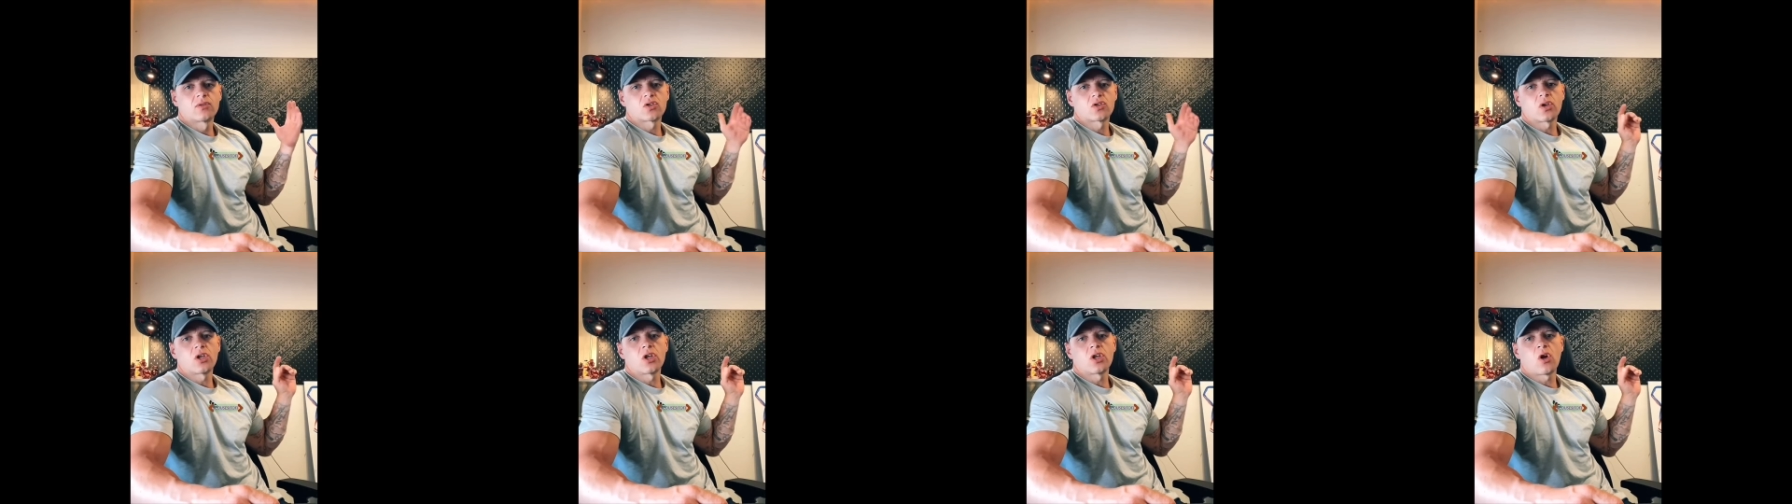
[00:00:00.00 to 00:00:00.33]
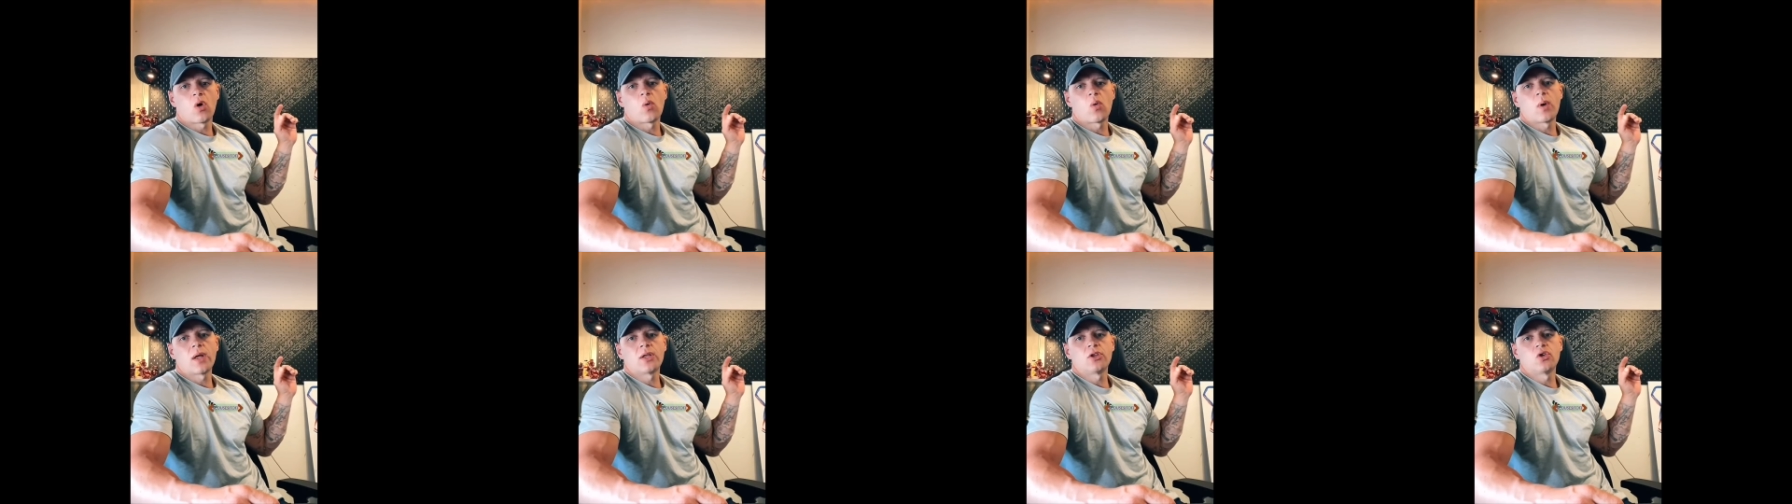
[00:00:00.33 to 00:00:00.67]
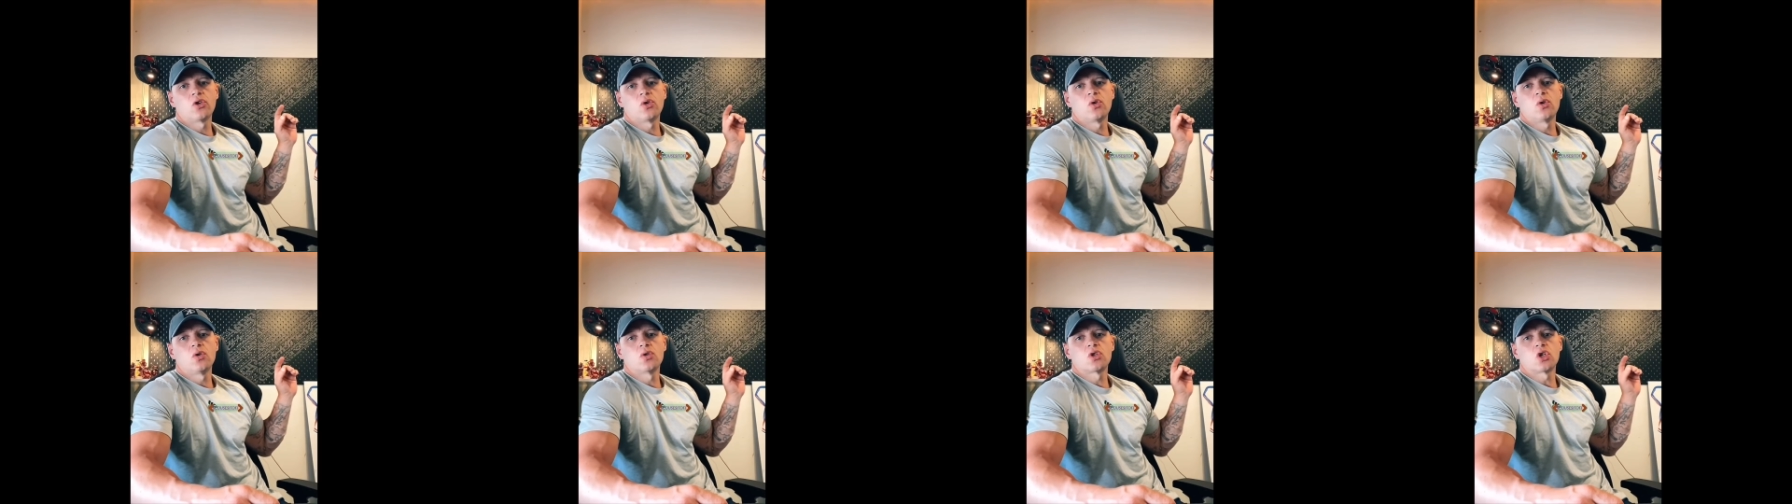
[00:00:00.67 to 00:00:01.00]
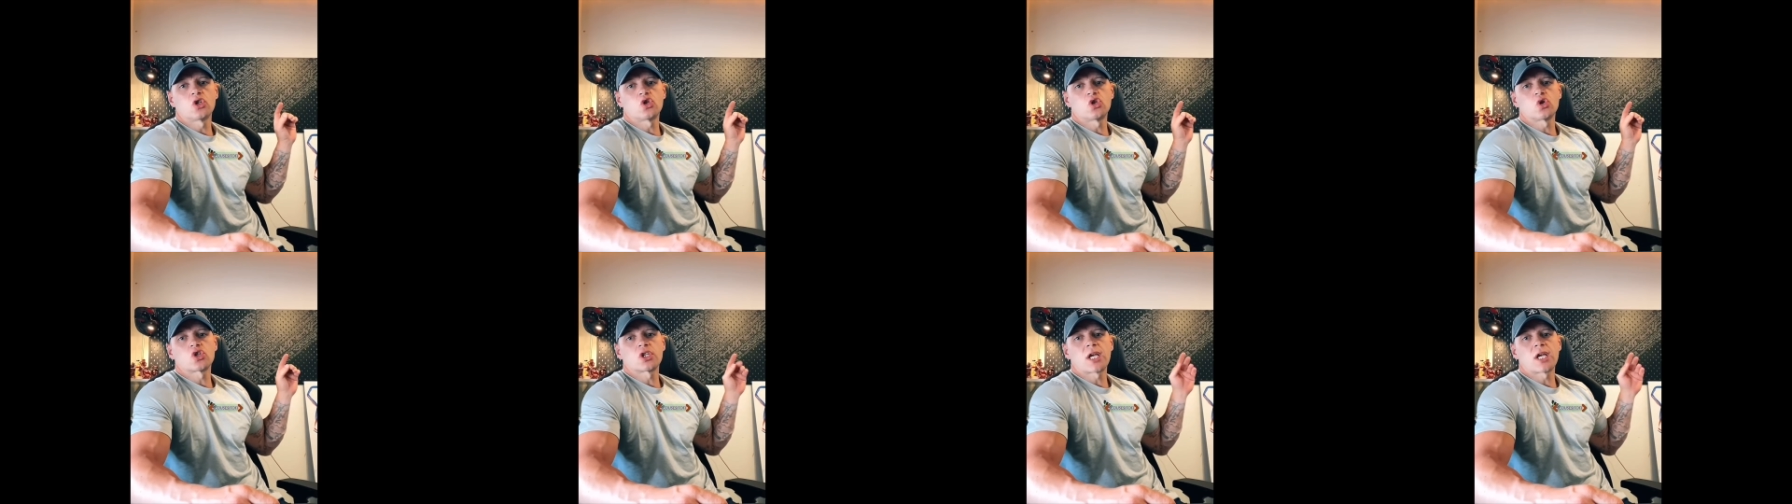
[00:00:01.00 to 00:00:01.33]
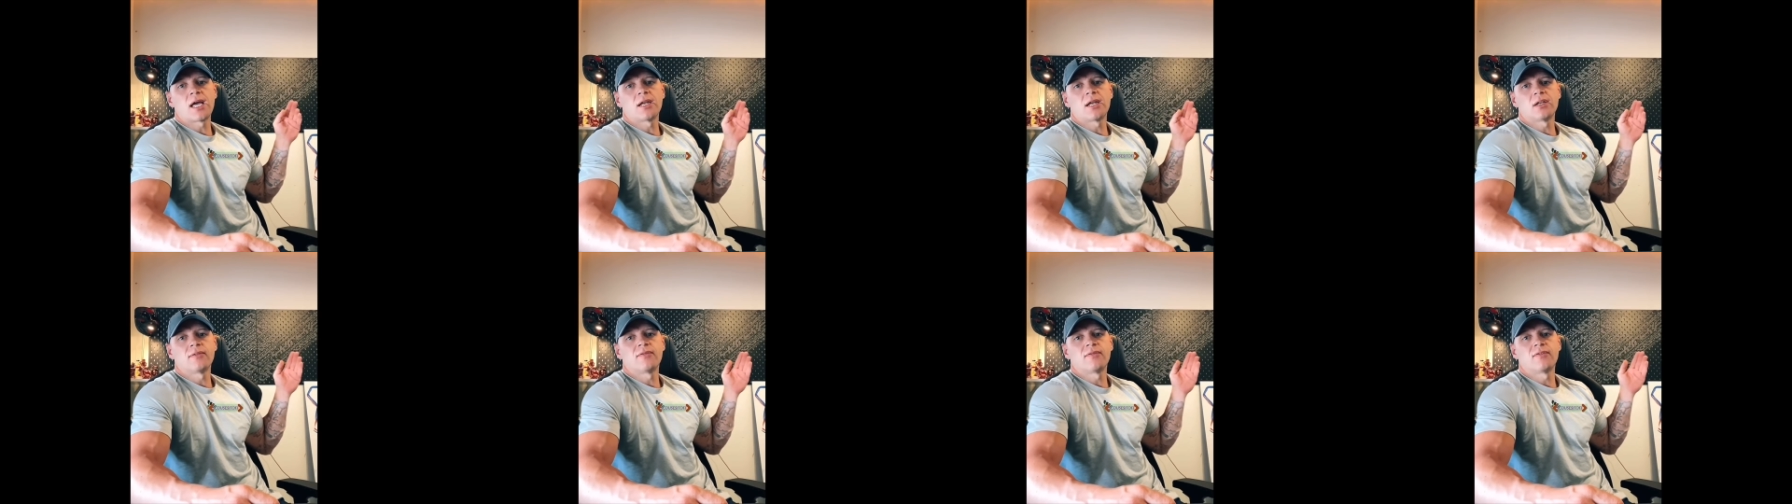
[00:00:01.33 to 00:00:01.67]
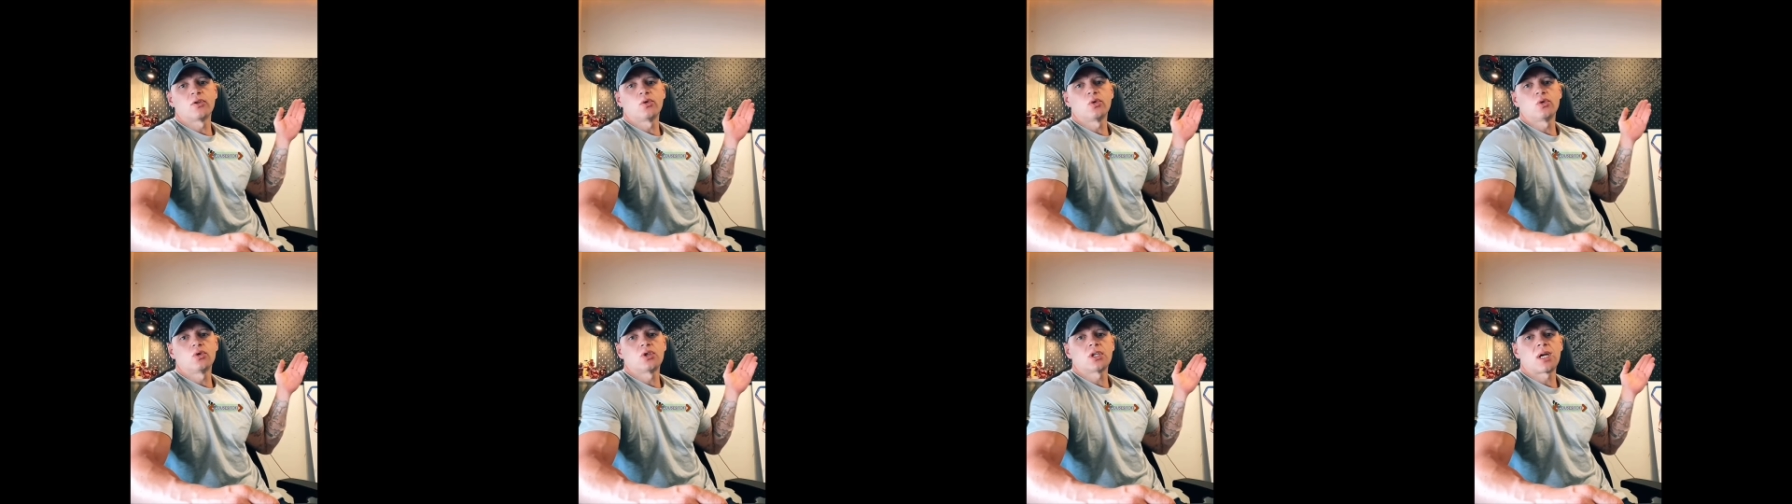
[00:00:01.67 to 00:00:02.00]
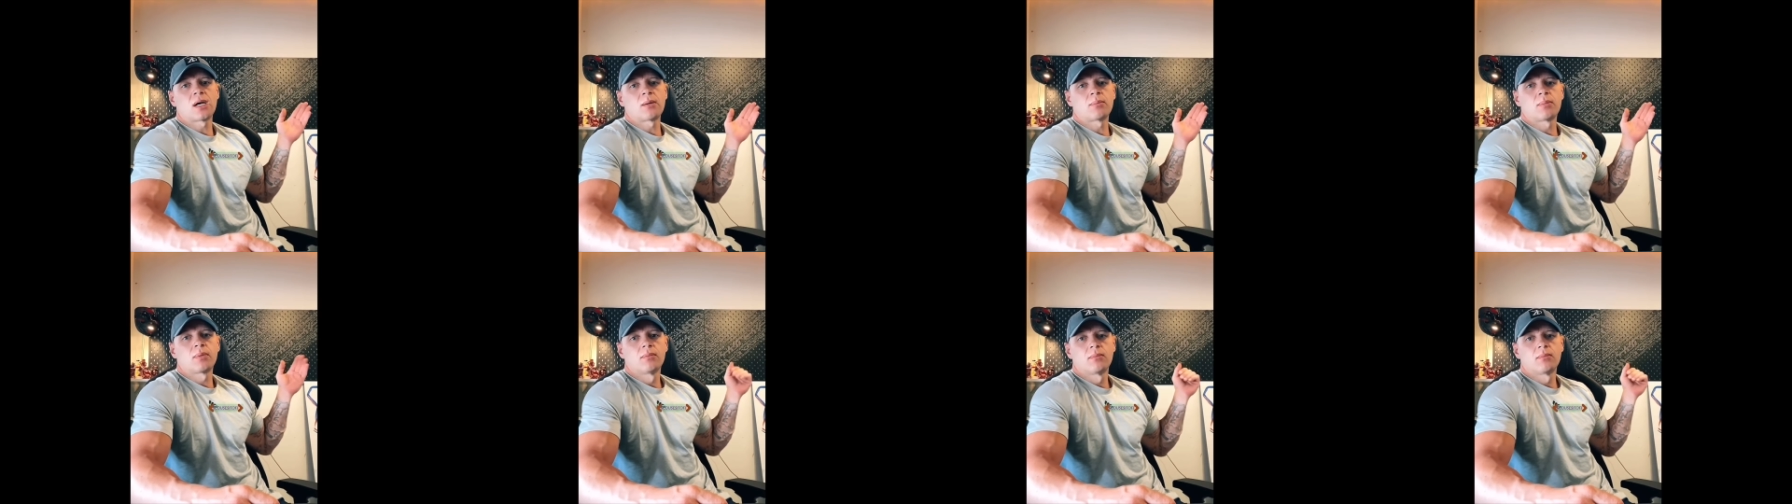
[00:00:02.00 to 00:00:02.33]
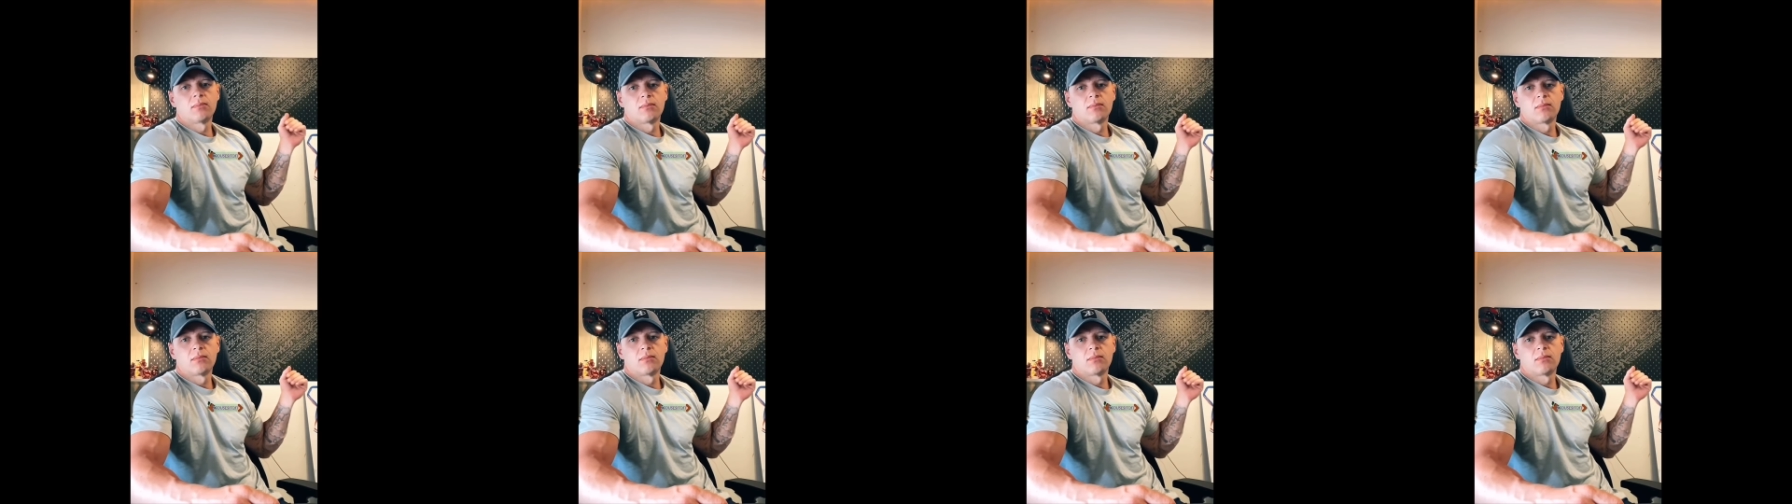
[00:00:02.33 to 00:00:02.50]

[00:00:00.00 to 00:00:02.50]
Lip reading: so you know when yous are just getting the flu jab?